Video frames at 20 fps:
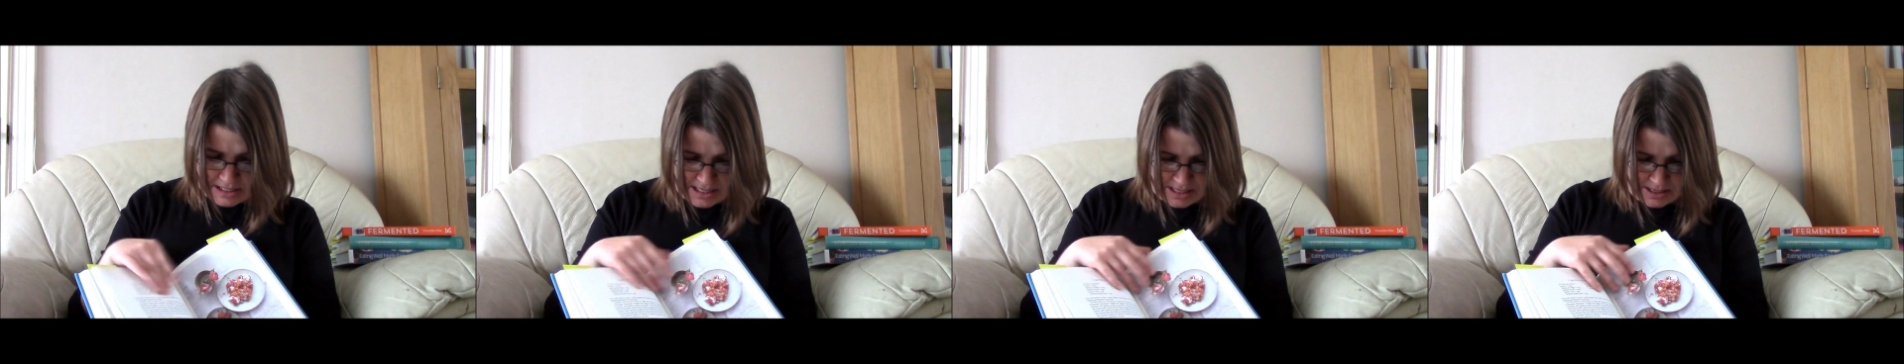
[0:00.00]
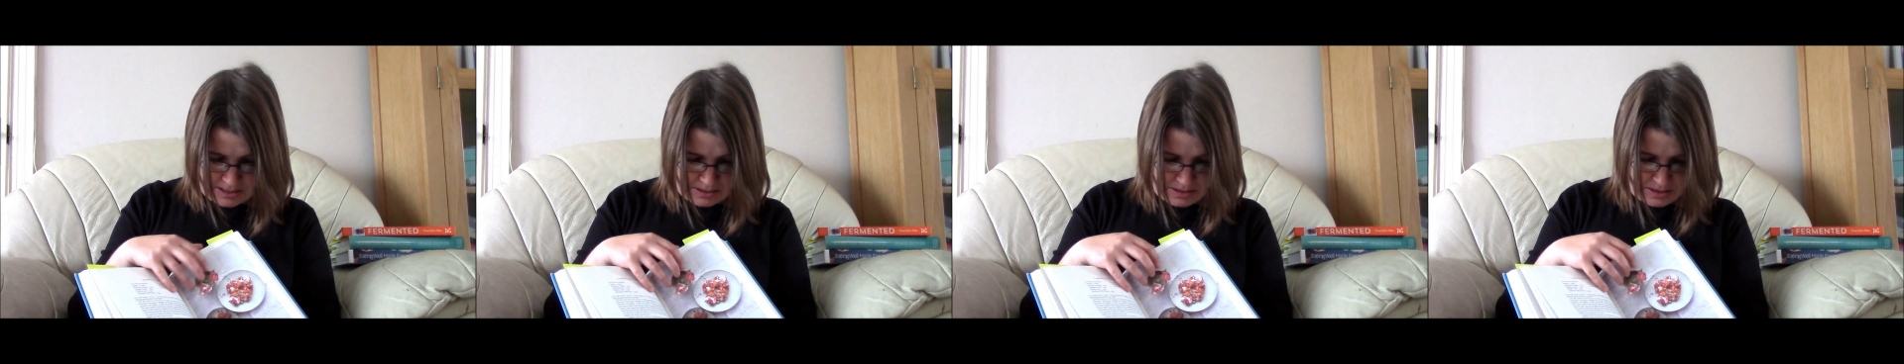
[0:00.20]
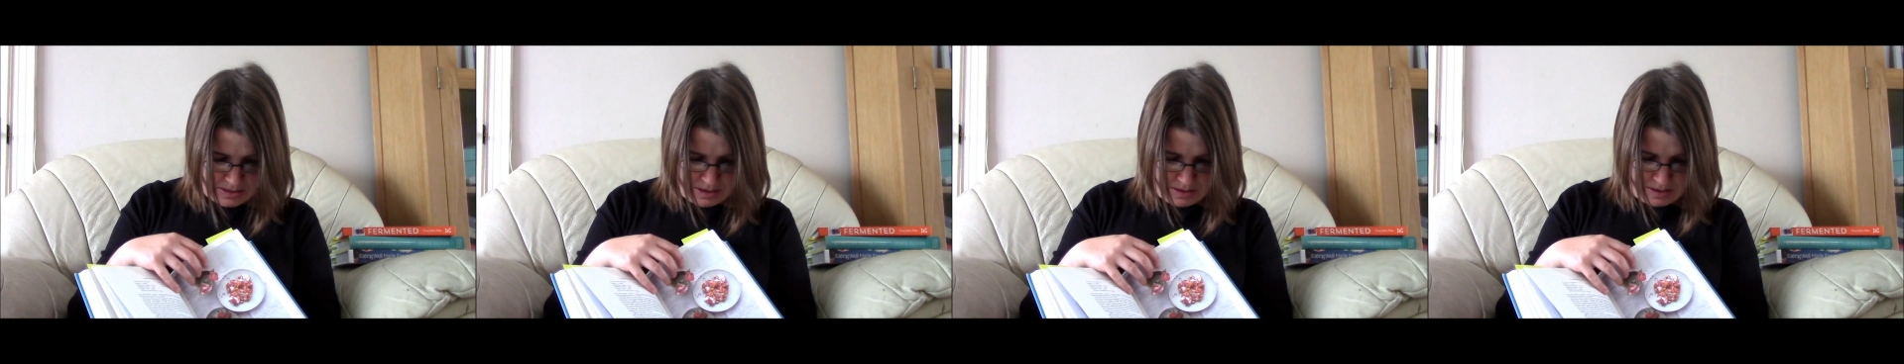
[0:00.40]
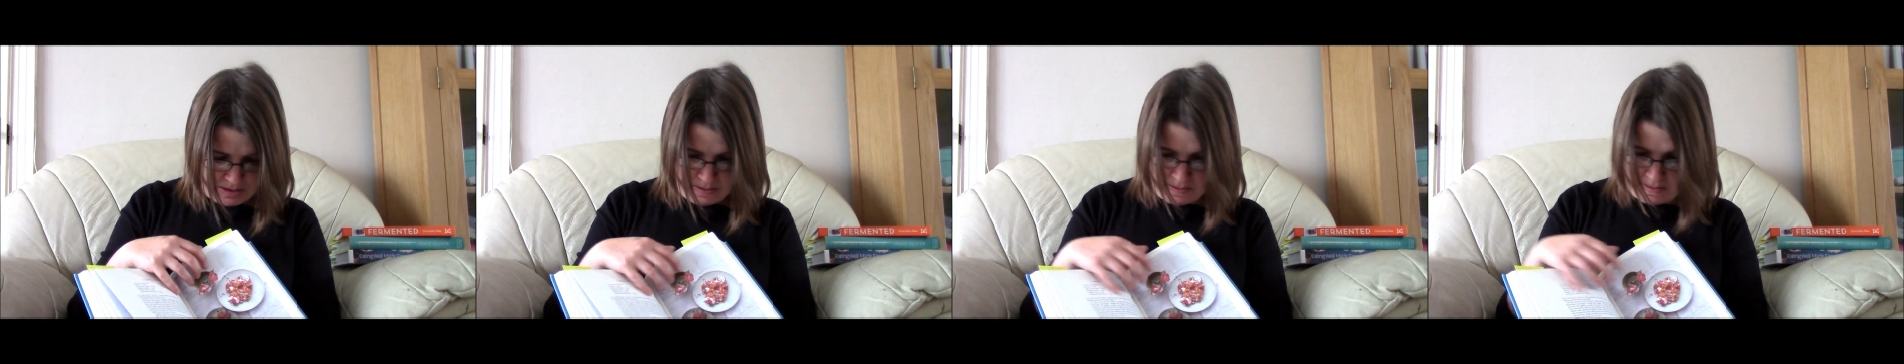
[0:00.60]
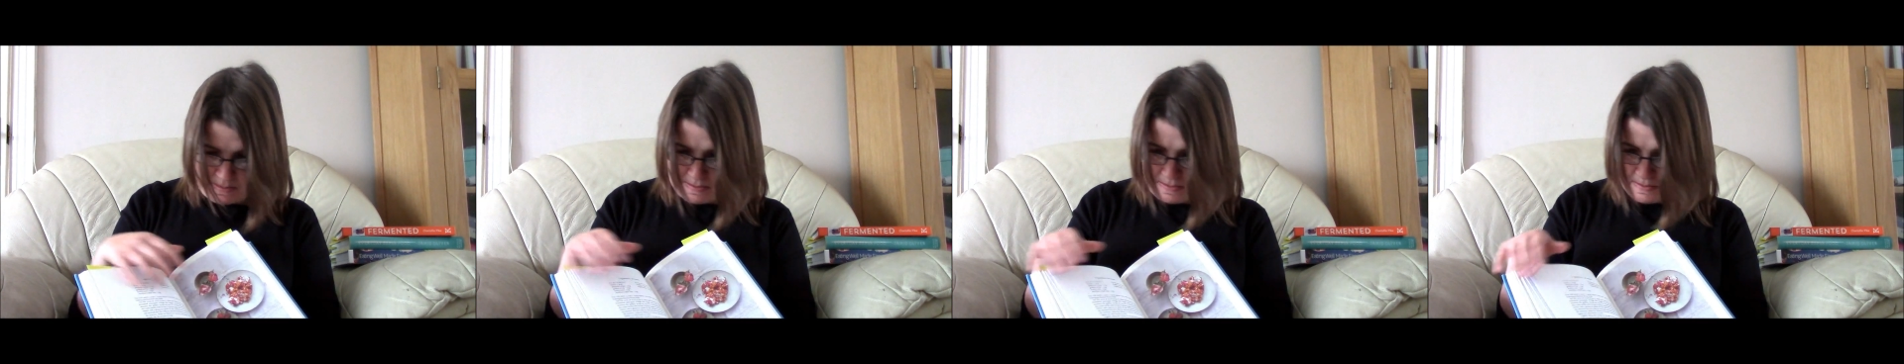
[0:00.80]
Eat,
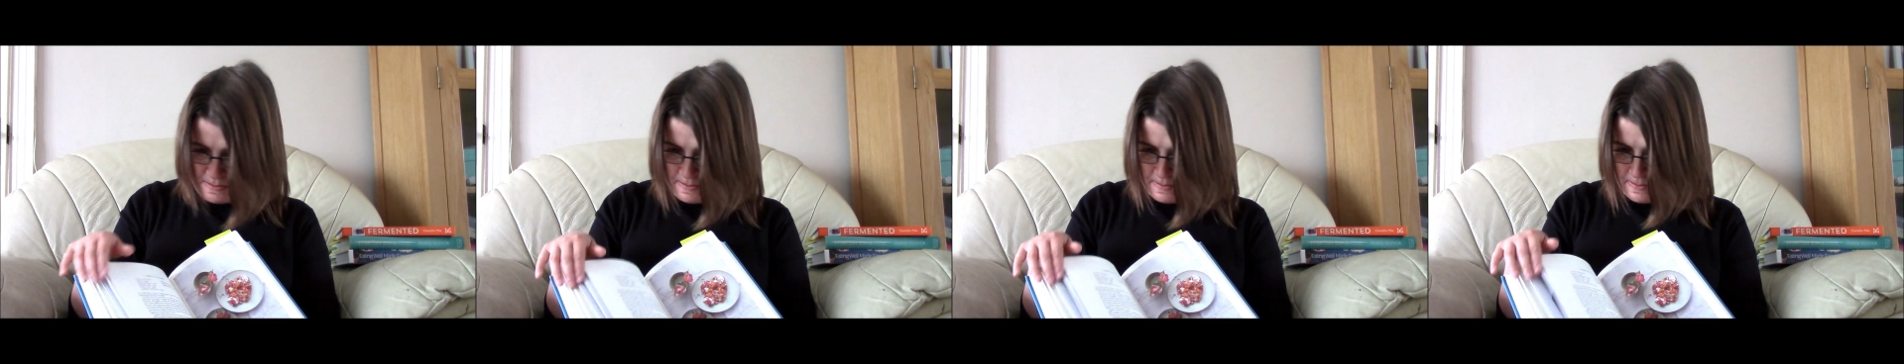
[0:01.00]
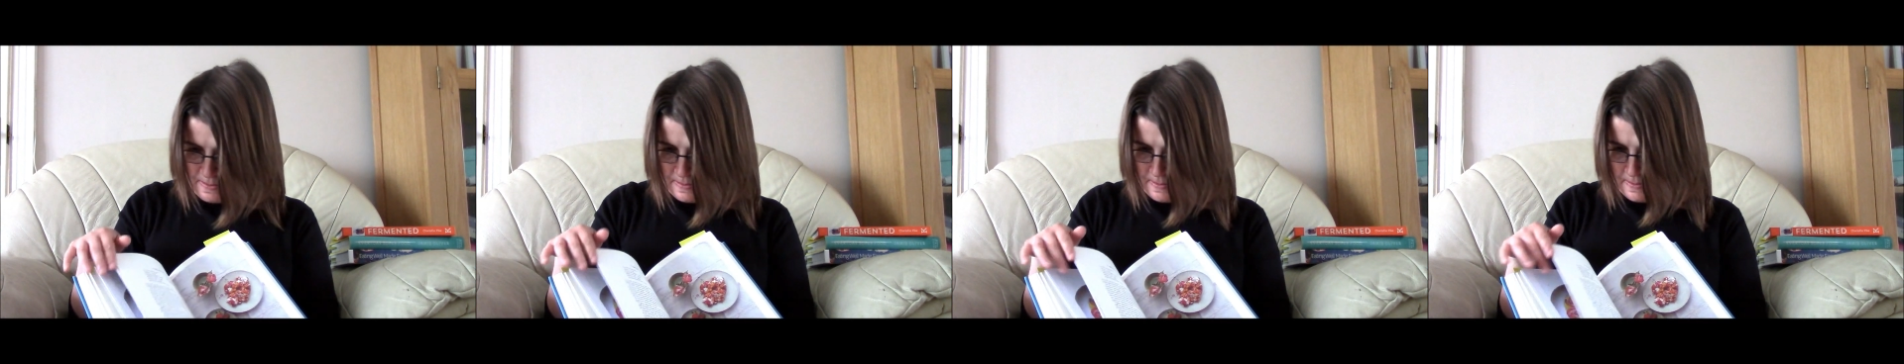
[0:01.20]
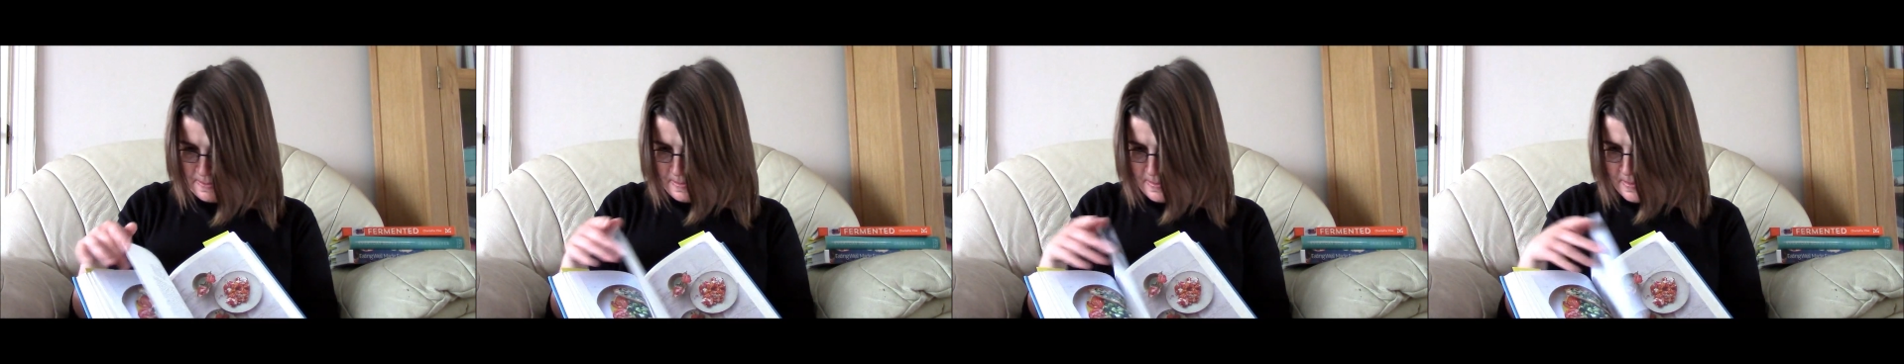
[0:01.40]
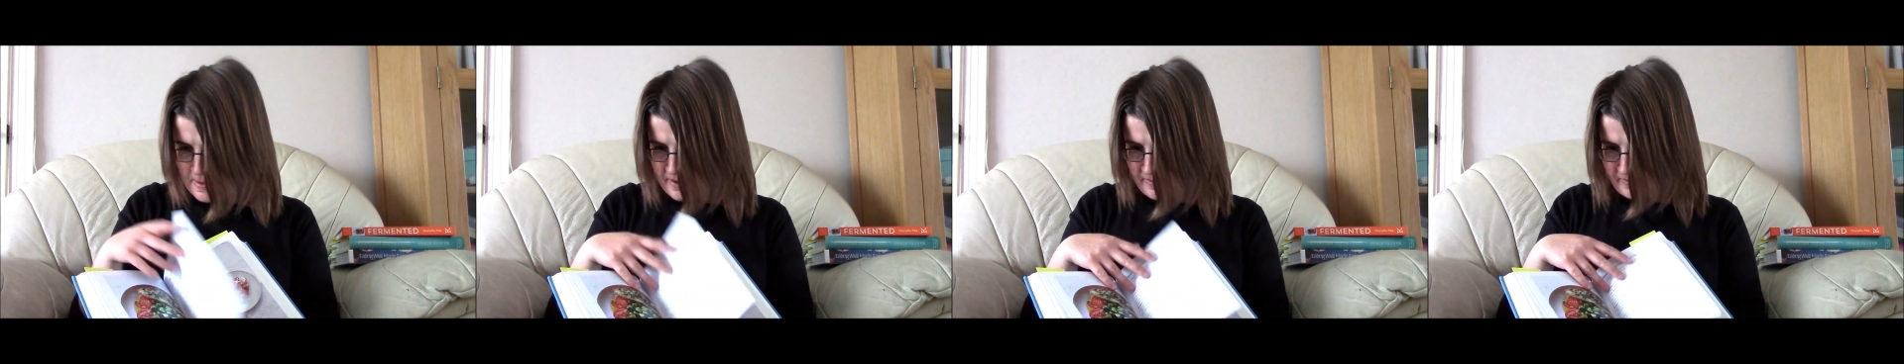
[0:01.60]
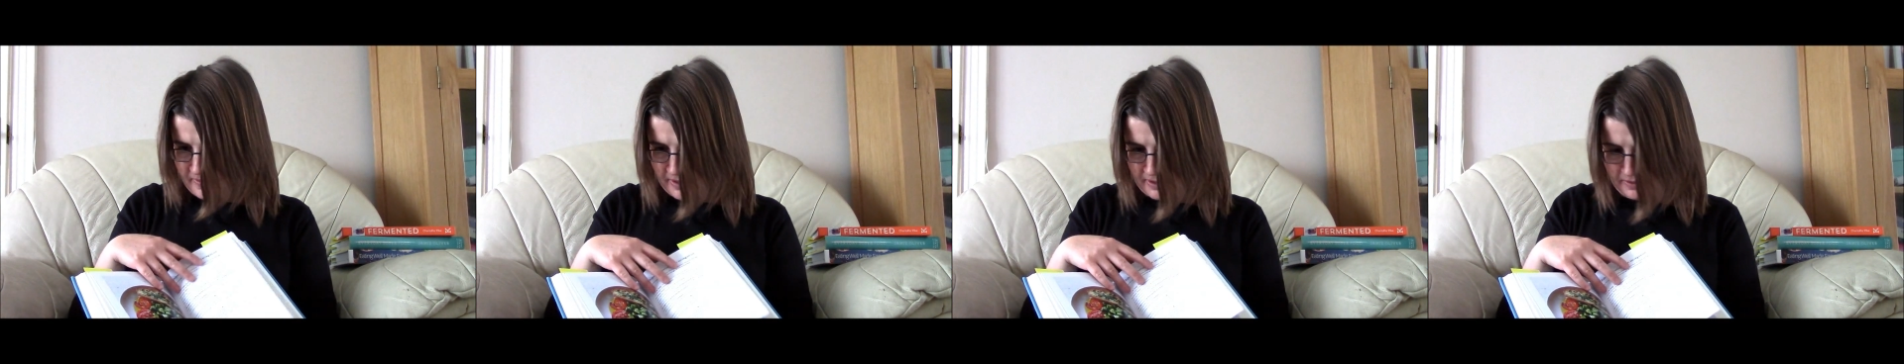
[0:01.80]

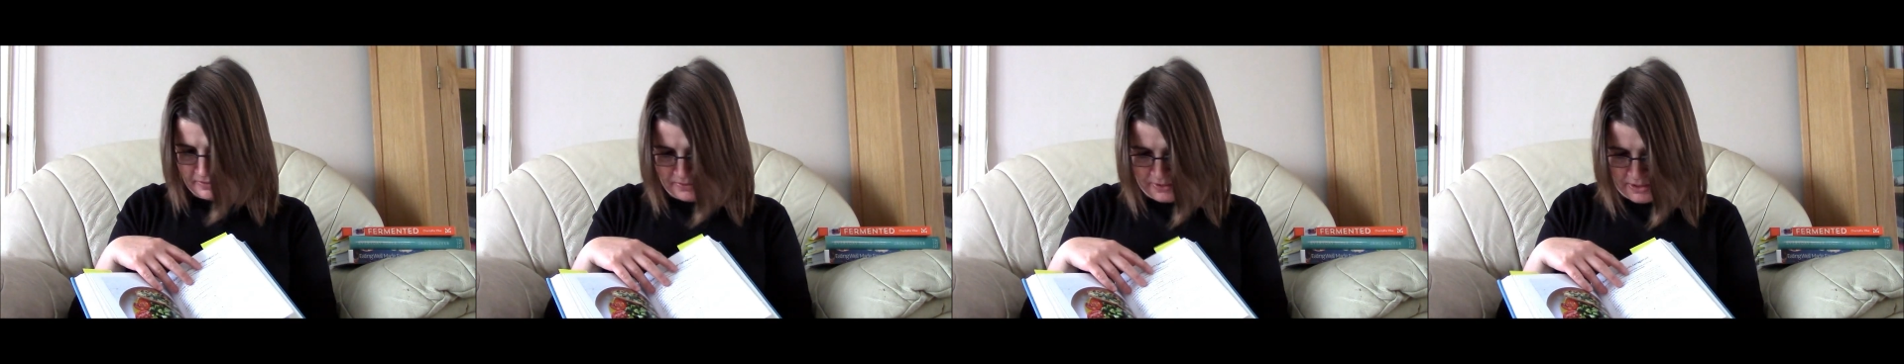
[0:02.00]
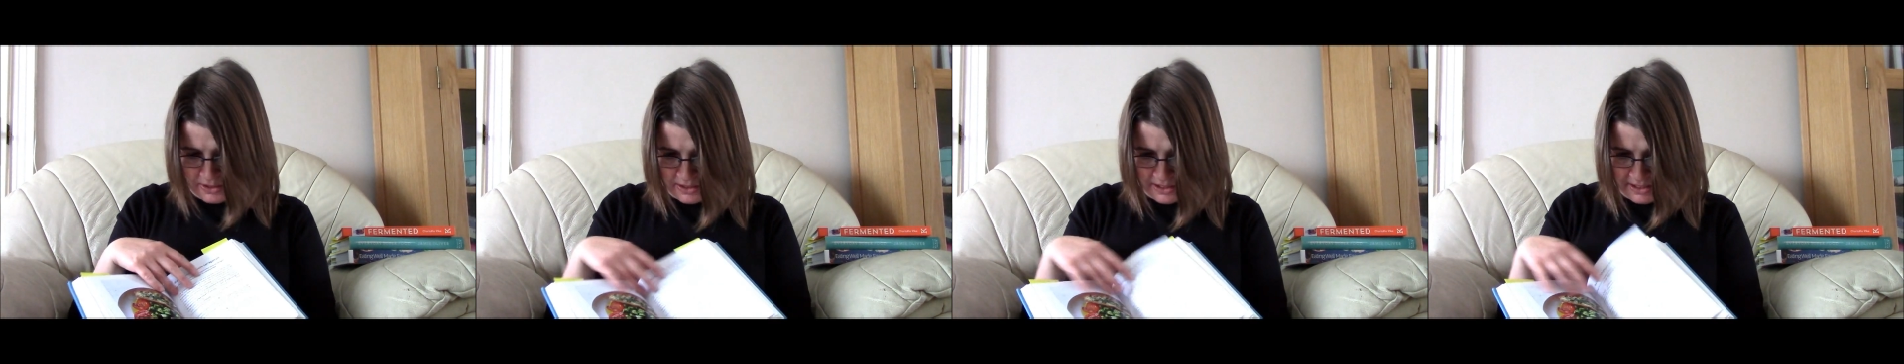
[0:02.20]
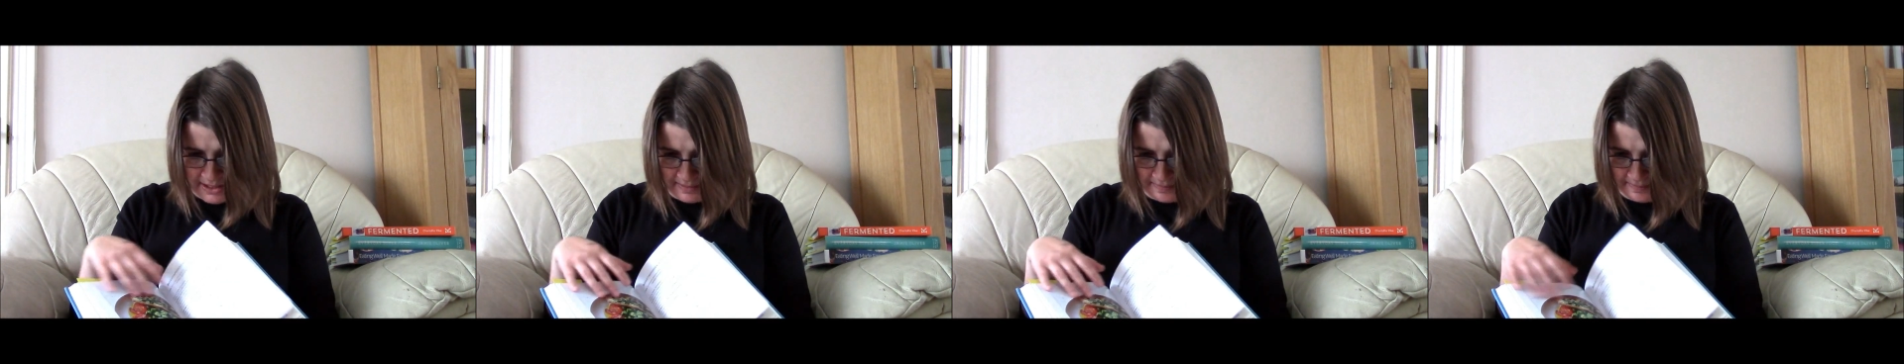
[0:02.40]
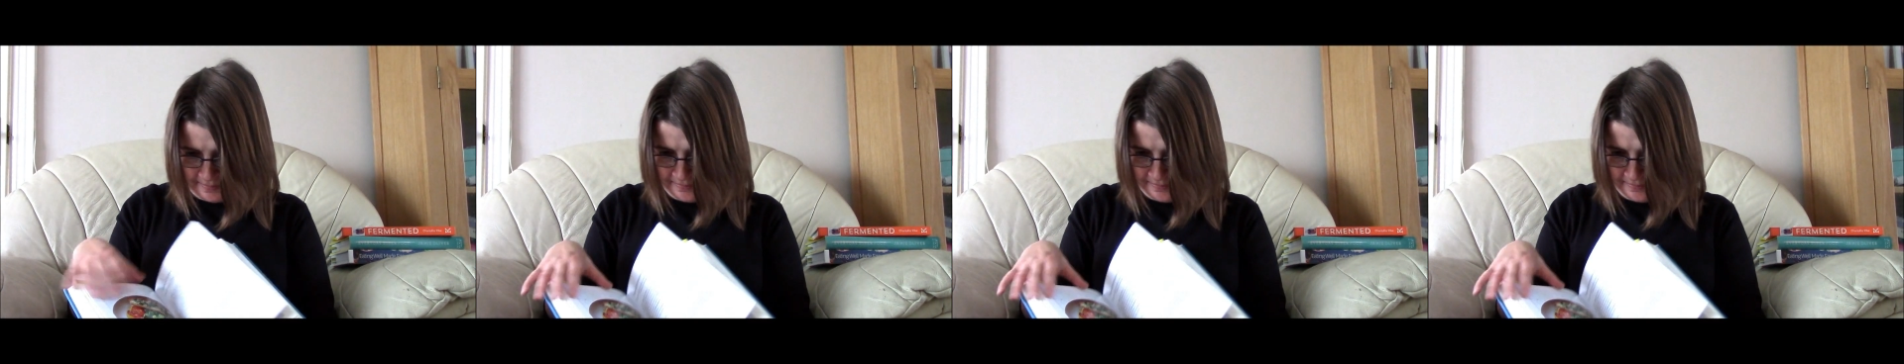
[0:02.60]
if I can find it,